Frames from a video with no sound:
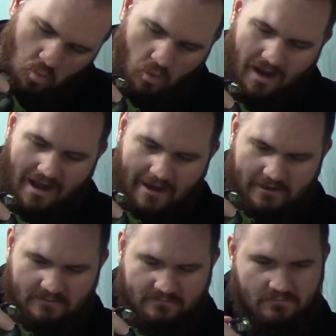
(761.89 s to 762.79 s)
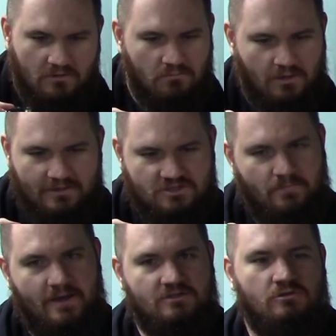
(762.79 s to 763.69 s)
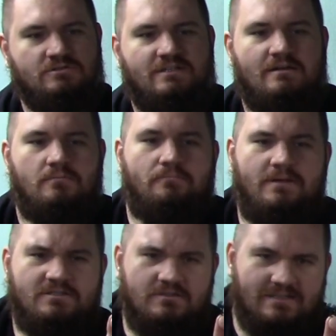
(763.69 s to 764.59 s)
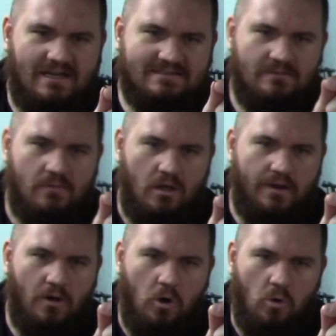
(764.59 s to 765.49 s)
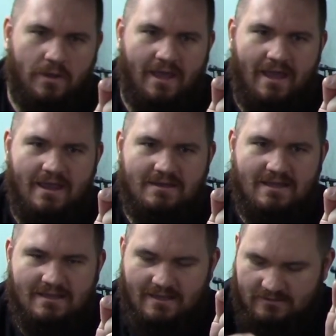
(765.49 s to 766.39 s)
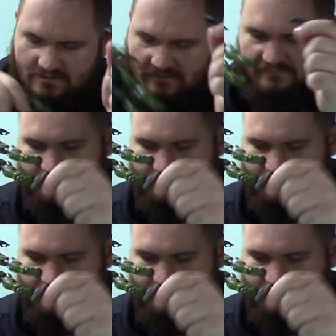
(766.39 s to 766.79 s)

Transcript: Why? But there's peg holes in it. The pistol's got some an okay it's details. So you can